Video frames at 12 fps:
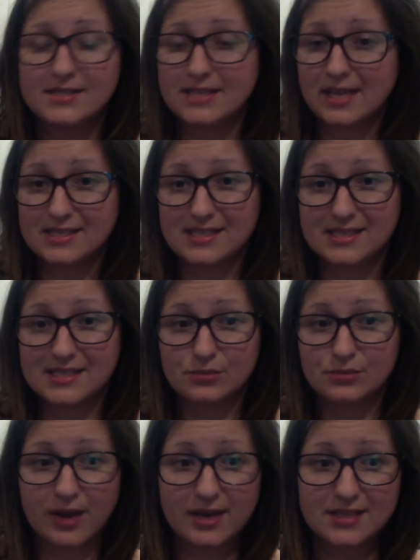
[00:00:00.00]

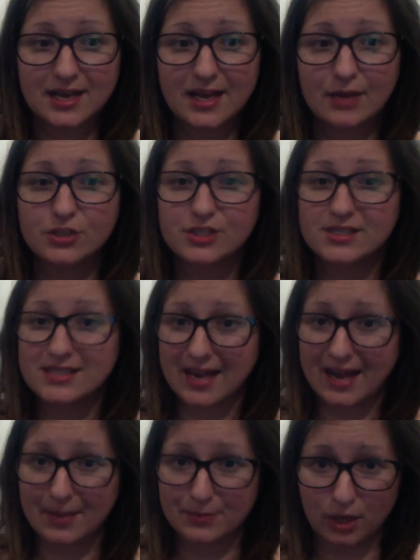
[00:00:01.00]
diastasis recti, which is
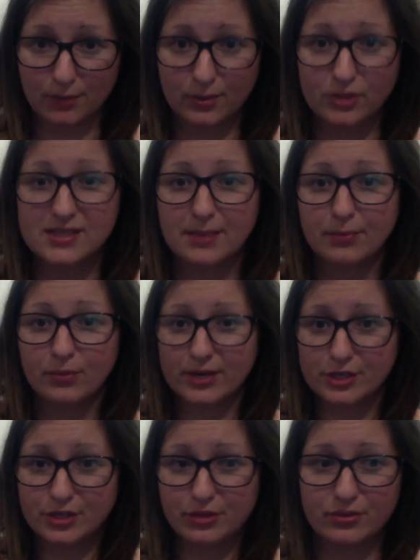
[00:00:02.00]
that abdominal
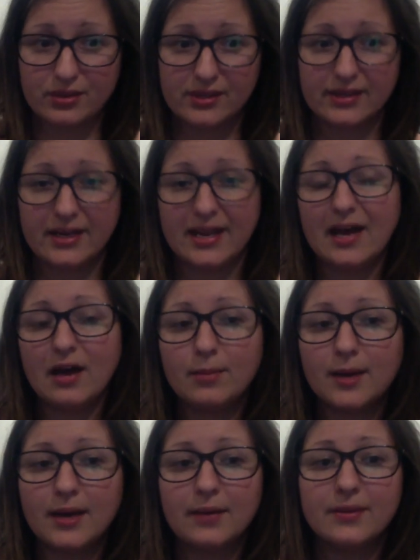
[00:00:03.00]
separation through the linea
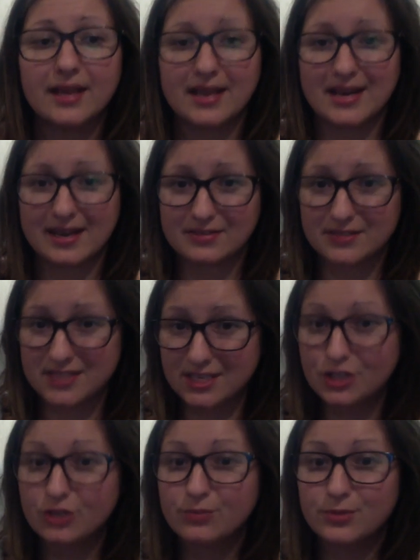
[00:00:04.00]
alba, that connective
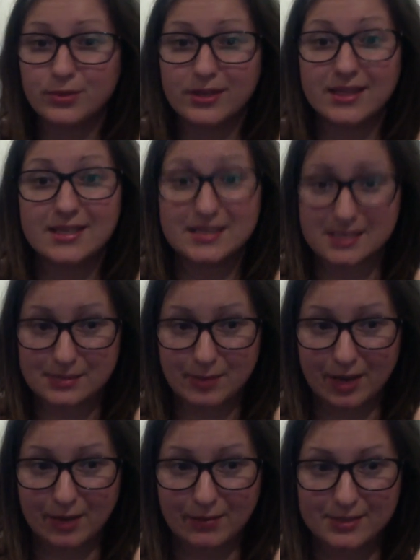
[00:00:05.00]
tissue between the
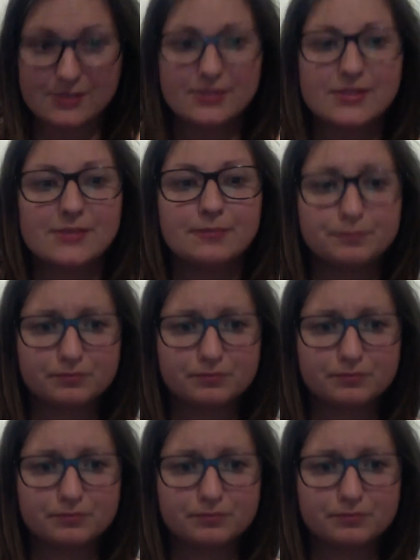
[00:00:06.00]
six-pack muscles,